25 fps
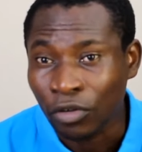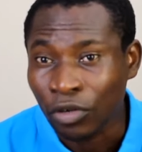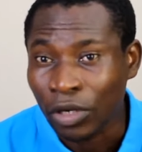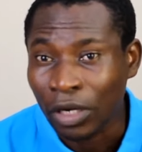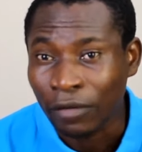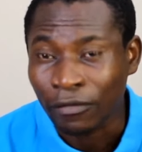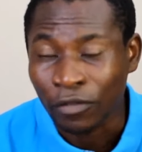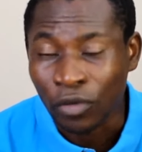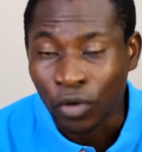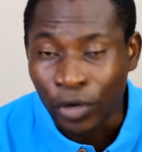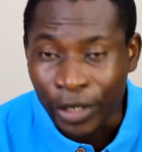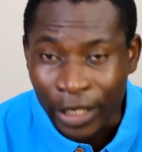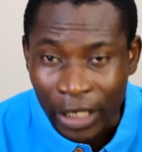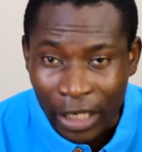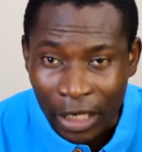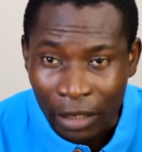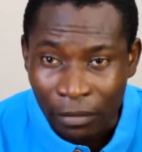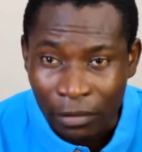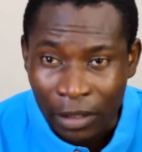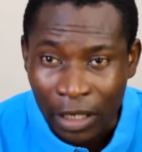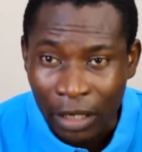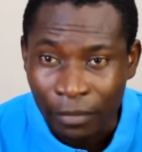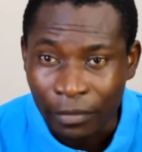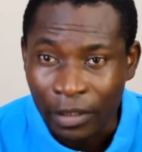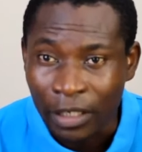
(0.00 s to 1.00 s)
you have no
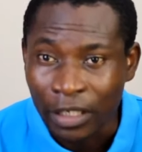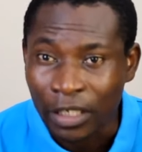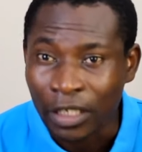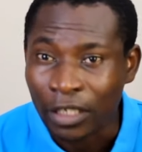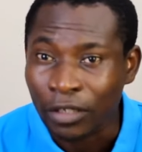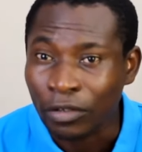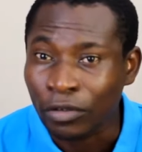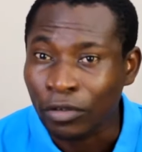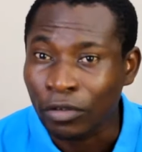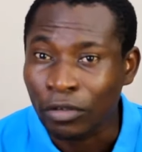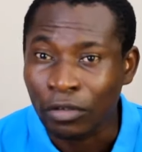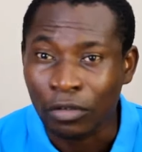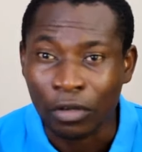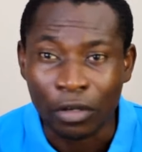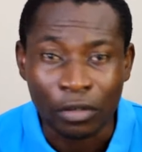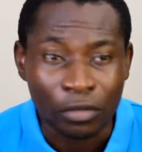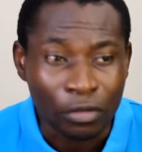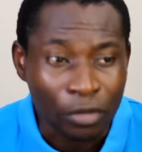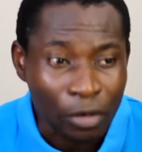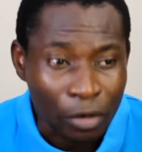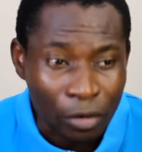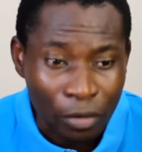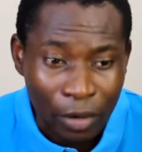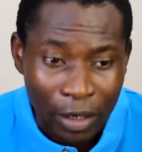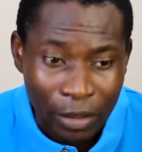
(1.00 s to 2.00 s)
income coming in, you
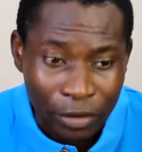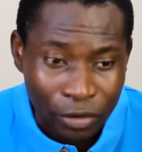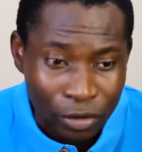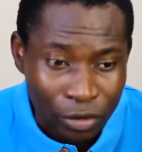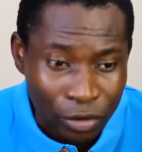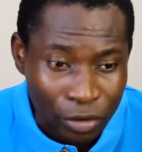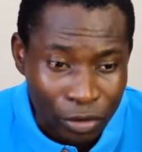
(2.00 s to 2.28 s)
don't know what to